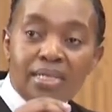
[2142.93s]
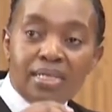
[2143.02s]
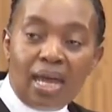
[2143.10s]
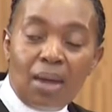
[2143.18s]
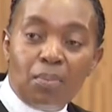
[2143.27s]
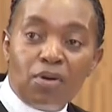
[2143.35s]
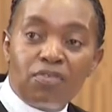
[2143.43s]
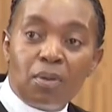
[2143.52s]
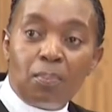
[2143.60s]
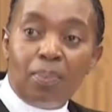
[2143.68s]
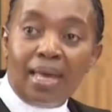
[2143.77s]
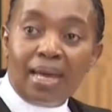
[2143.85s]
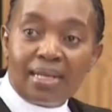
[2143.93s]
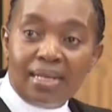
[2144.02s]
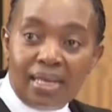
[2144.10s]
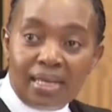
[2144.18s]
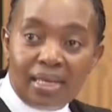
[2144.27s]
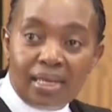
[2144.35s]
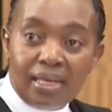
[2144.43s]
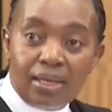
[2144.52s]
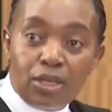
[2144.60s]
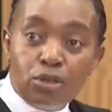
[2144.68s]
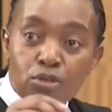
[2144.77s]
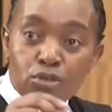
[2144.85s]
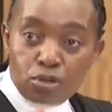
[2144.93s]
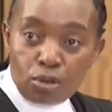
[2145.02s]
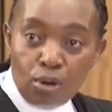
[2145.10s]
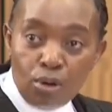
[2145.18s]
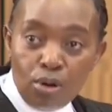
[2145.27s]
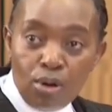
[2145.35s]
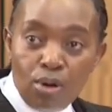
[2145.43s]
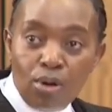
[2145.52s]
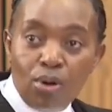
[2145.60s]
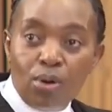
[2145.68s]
what type of the blackening you saw,